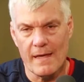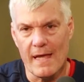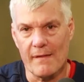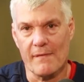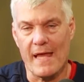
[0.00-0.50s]

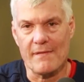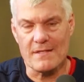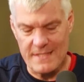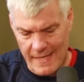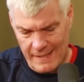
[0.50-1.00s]
And the
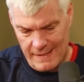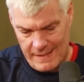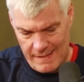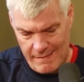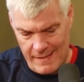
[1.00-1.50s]
second
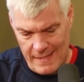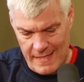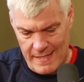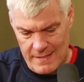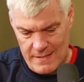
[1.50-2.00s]
thing
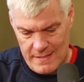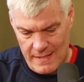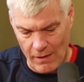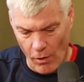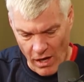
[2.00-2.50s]
is
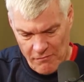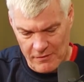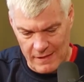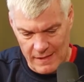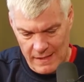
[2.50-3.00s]
that
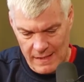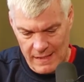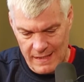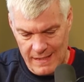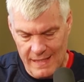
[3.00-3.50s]
often
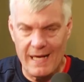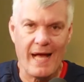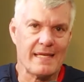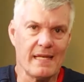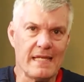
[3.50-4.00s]

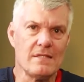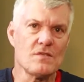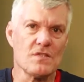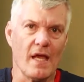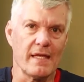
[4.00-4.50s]
I get
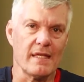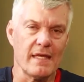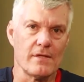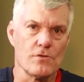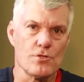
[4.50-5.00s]
insight
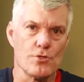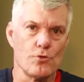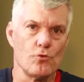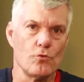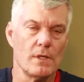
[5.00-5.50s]

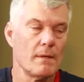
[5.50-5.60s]
into